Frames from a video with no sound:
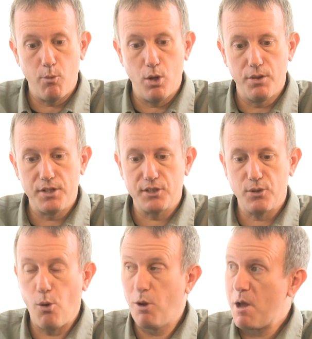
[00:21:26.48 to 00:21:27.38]
well, this is
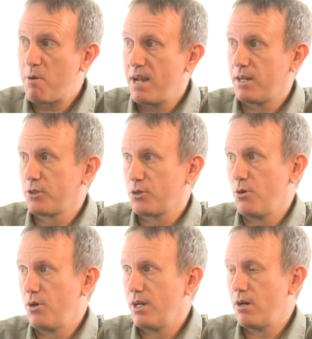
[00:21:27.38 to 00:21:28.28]
all about making
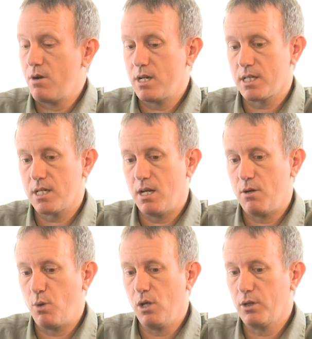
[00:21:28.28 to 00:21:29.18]
sure, you know, as
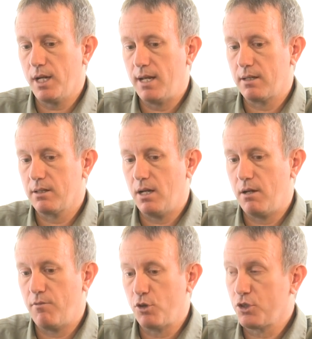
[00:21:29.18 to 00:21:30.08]
we look at
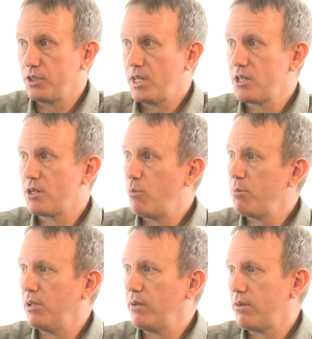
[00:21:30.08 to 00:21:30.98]
virtualization,
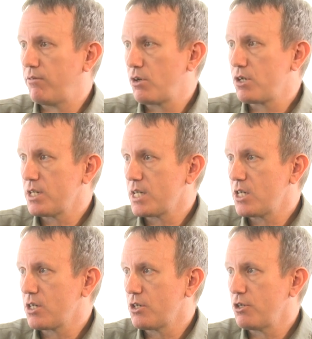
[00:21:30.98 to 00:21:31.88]
we believe that
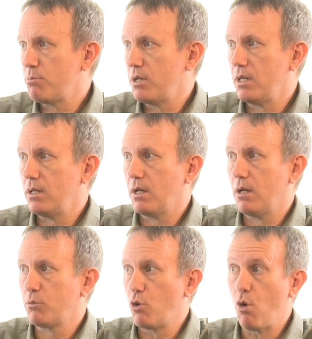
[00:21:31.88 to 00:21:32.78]
virtualization should be
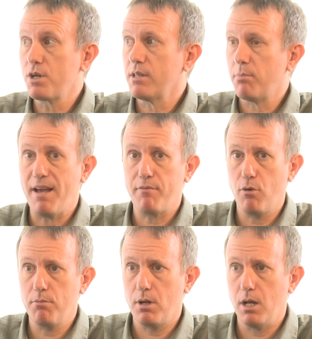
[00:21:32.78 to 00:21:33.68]
core to the
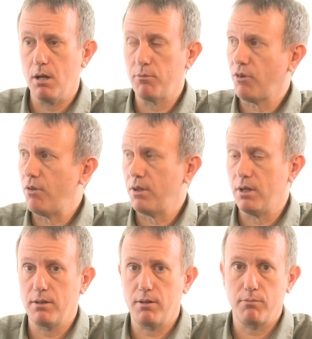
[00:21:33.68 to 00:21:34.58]
platform. So
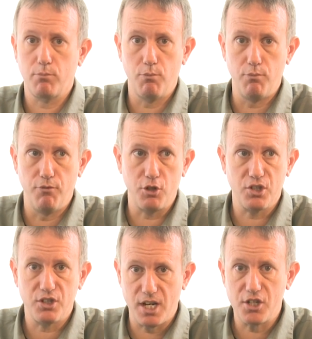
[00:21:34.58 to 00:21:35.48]
the
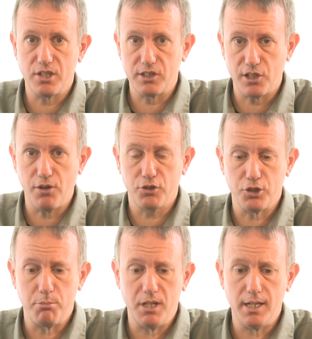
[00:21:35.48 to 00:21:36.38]
virtualization itself
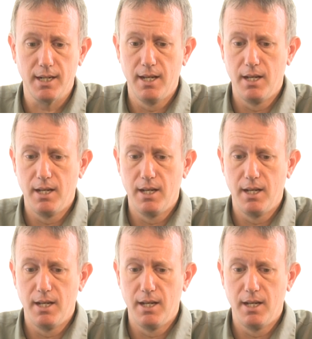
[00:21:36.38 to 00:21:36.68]
should be